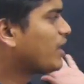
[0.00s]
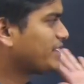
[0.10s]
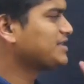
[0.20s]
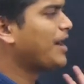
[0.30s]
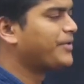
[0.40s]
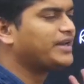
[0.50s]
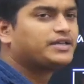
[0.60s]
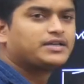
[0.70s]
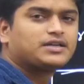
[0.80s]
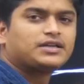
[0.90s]
what is happening
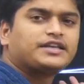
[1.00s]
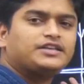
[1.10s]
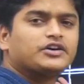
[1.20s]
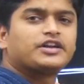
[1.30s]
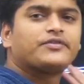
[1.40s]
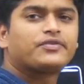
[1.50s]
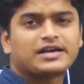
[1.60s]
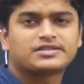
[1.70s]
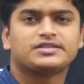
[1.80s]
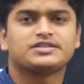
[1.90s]
here? Now here
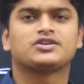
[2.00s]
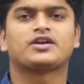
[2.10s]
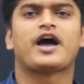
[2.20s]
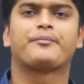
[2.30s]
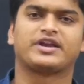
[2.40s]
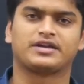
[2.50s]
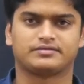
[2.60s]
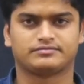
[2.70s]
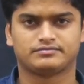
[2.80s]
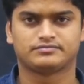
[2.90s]
refraction is not happening.
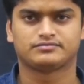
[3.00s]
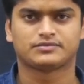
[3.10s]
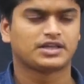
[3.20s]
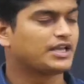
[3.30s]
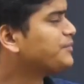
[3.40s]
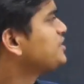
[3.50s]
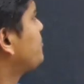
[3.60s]
That means